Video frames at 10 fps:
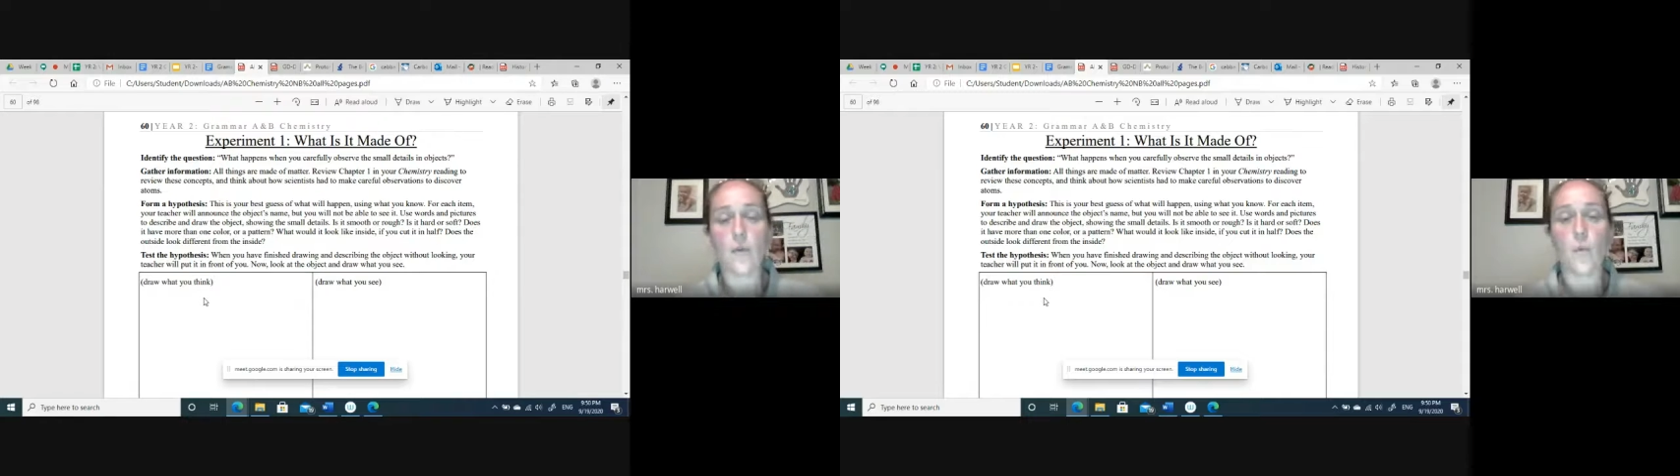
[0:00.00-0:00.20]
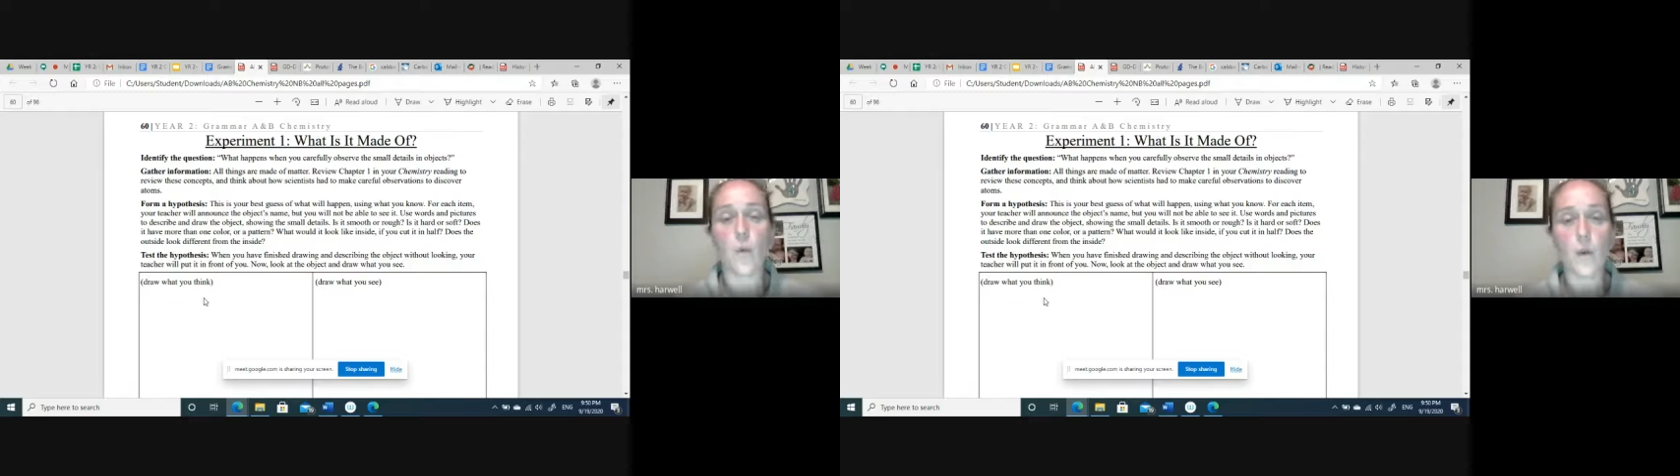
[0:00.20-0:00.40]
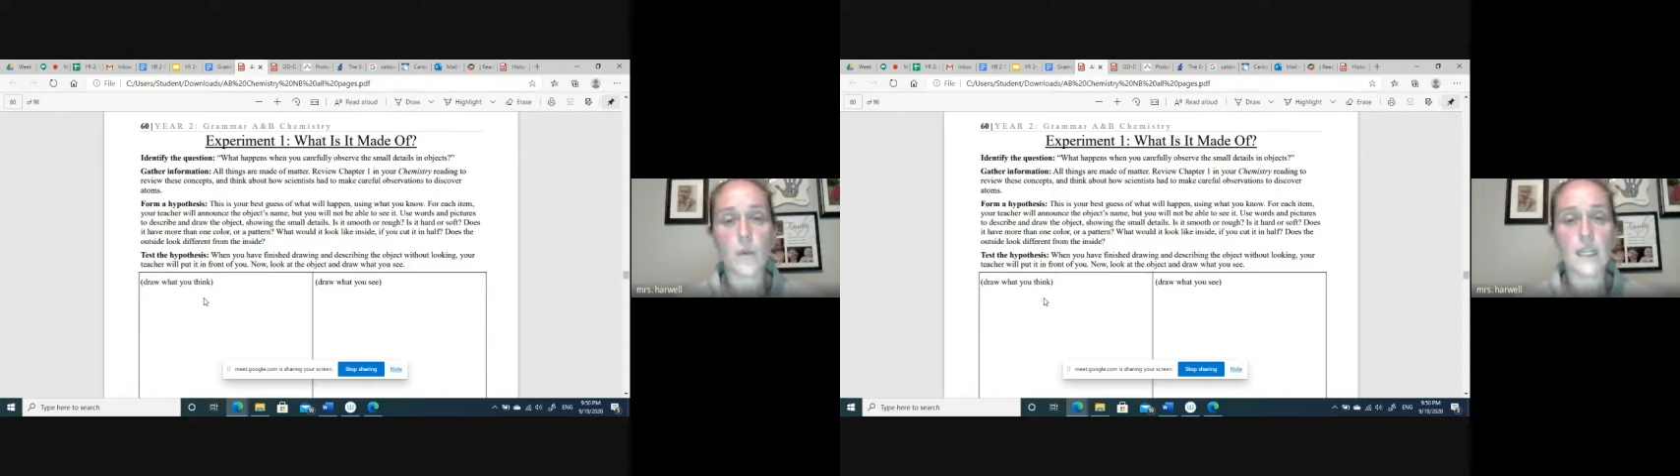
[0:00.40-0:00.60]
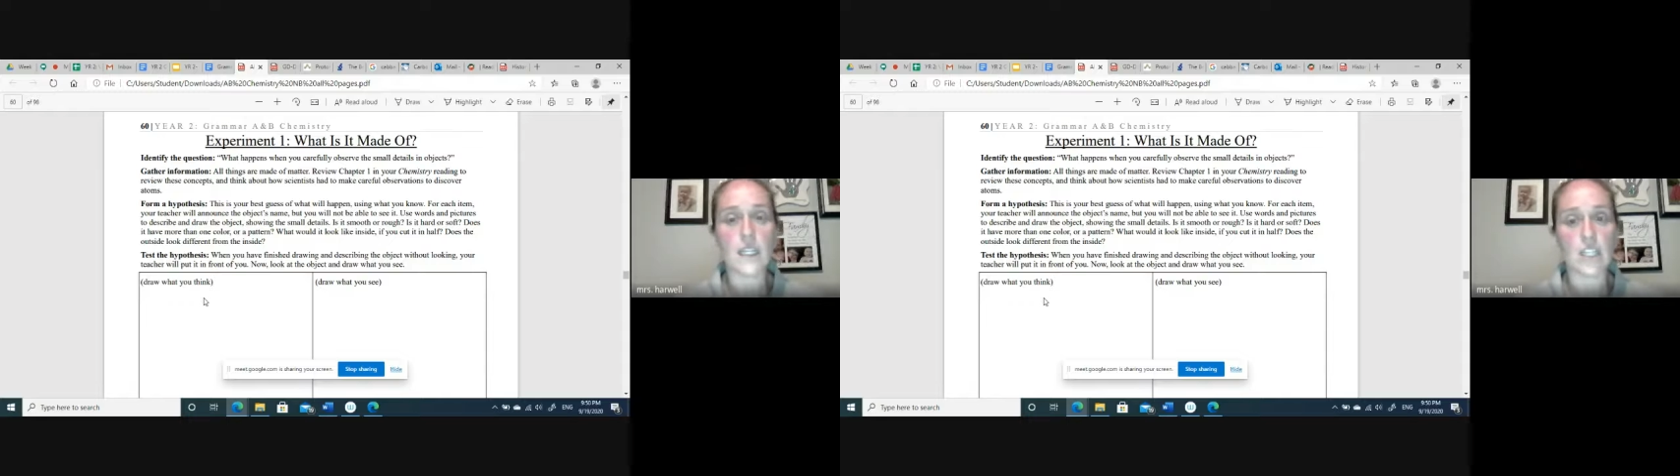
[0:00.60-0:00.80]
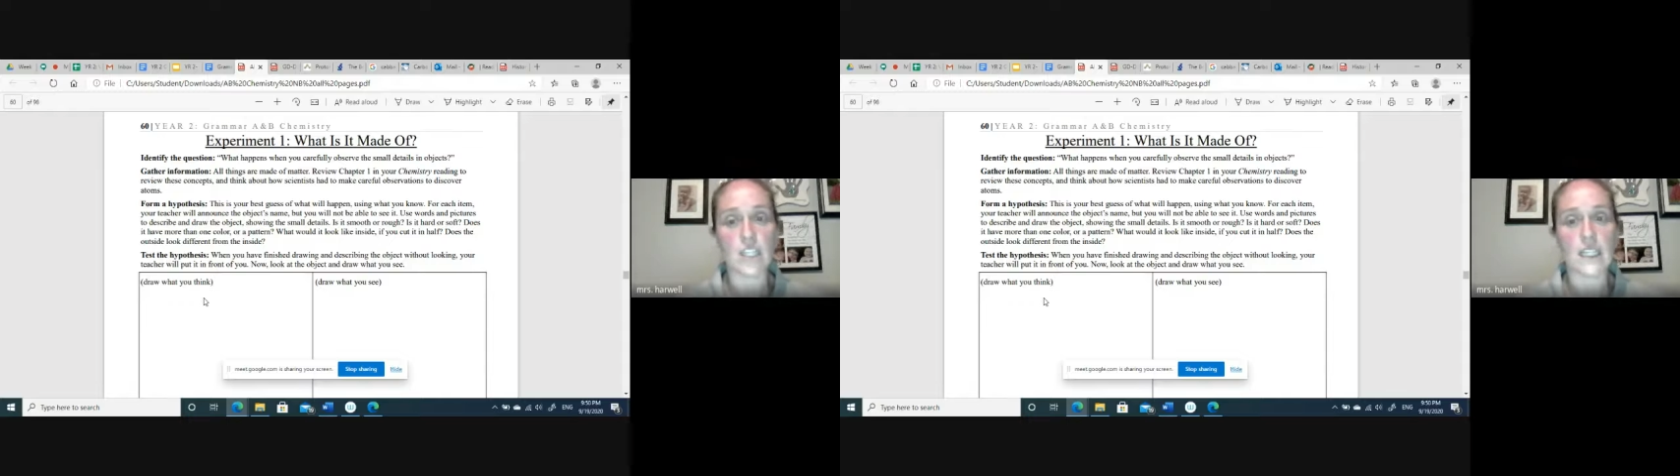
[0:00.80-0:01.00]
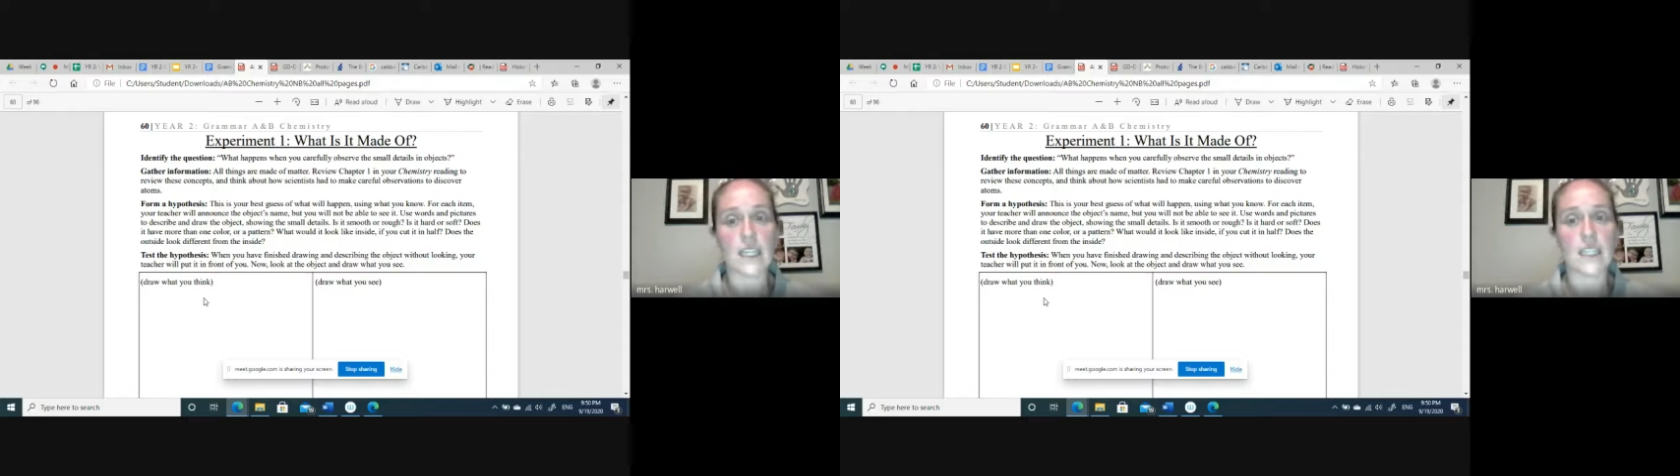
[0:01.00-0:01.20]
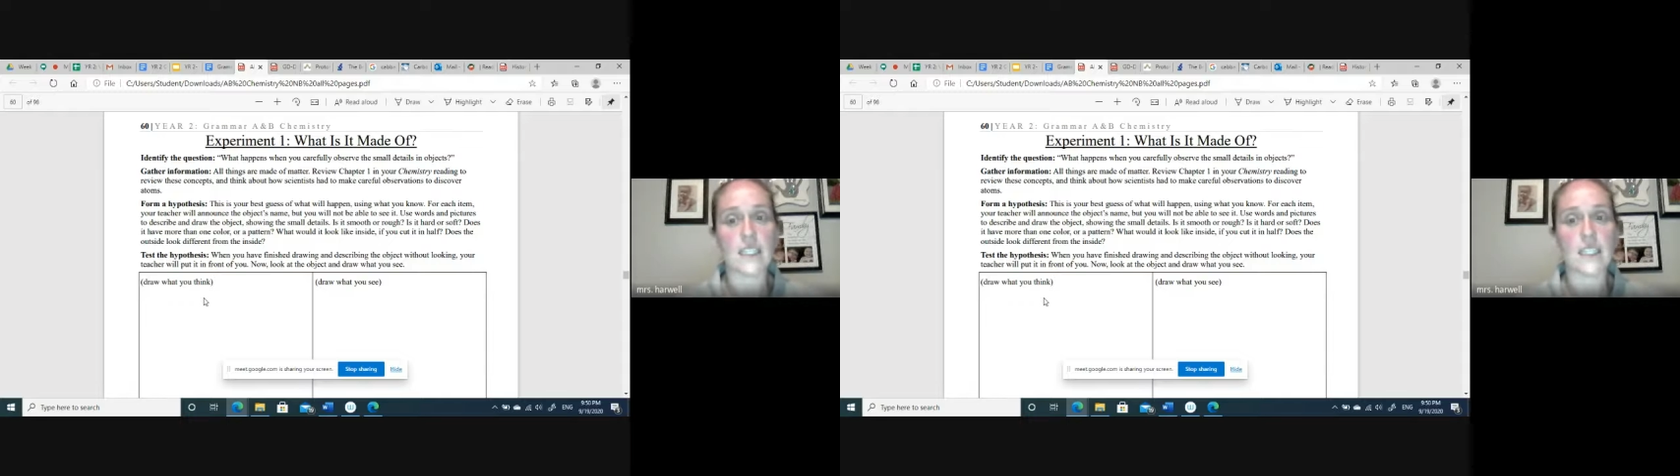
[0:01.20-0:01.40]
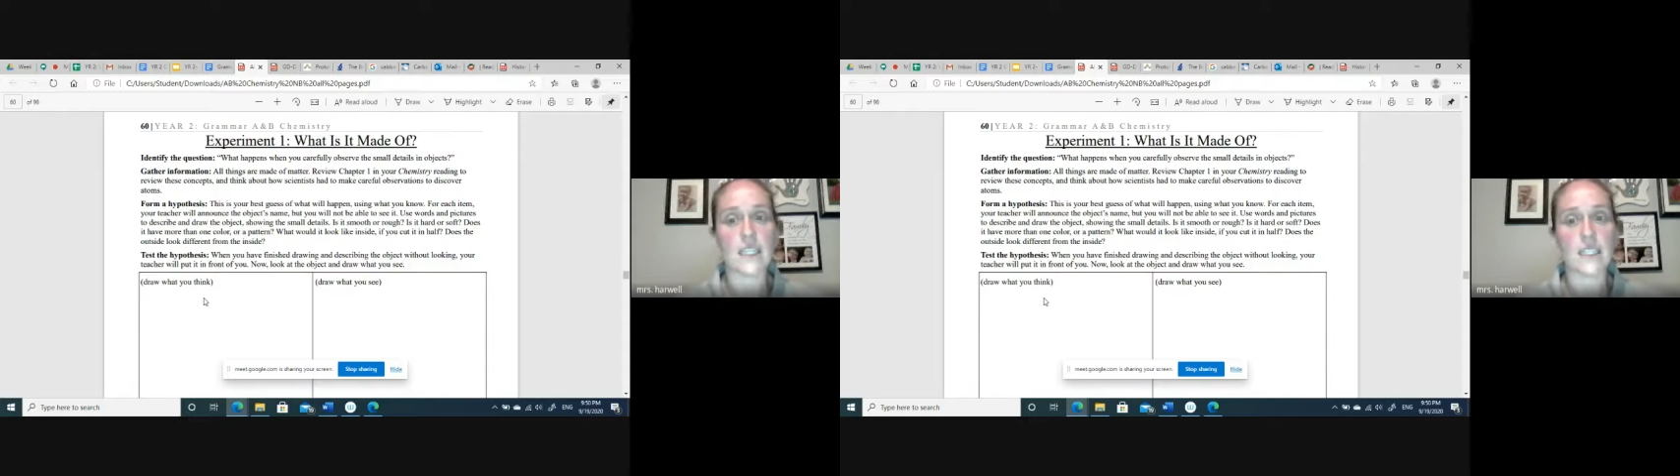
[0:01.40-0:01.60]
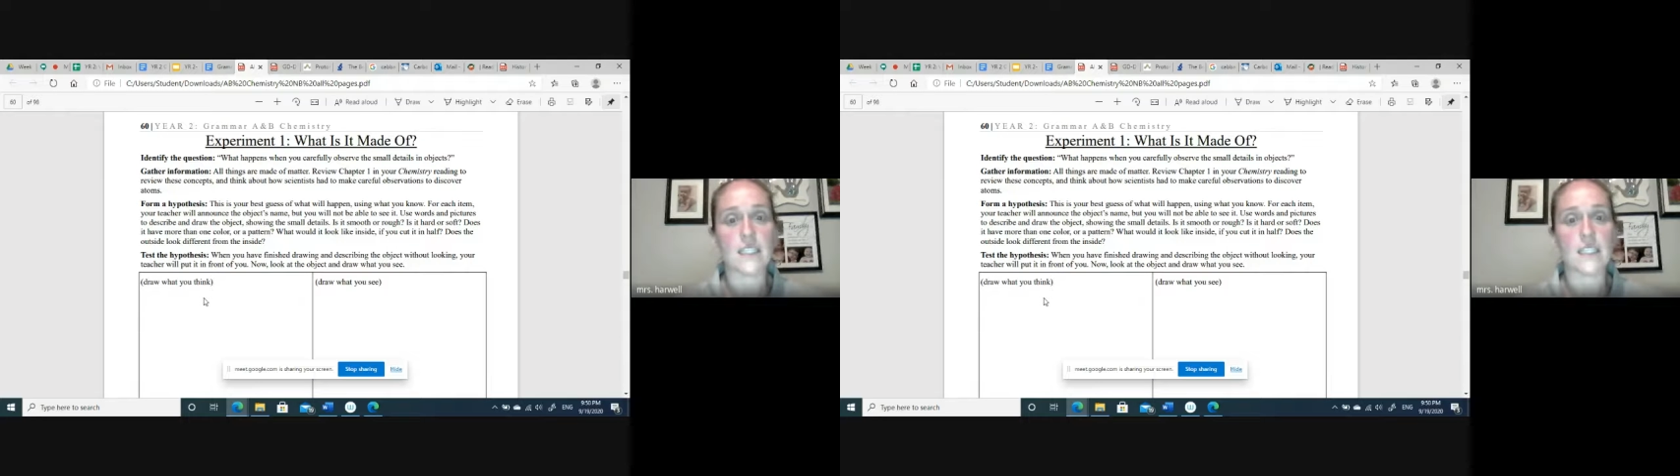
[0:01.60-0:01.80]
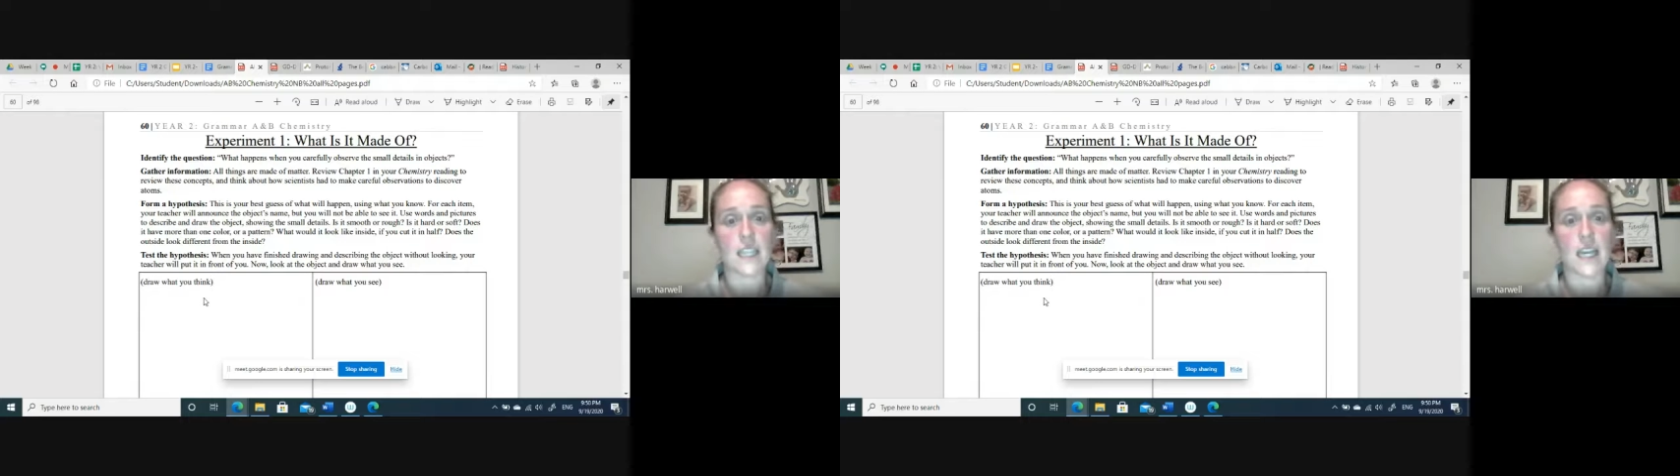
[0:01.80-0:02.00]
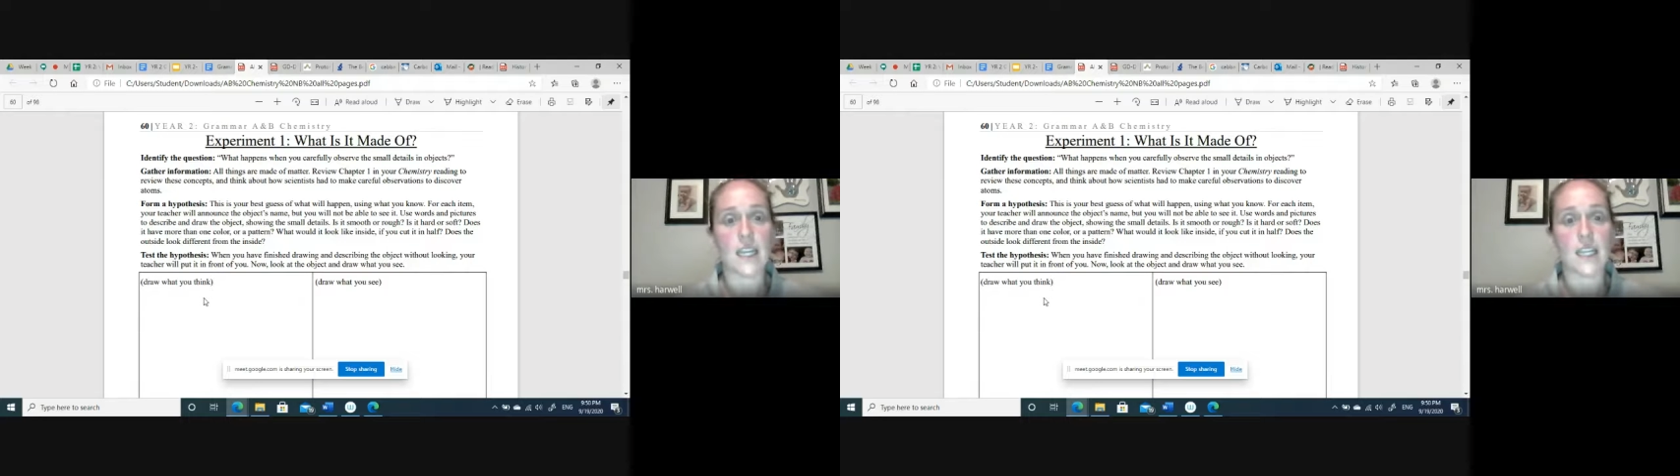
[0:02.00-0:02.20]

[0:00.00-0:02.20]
what would it look like on the inside?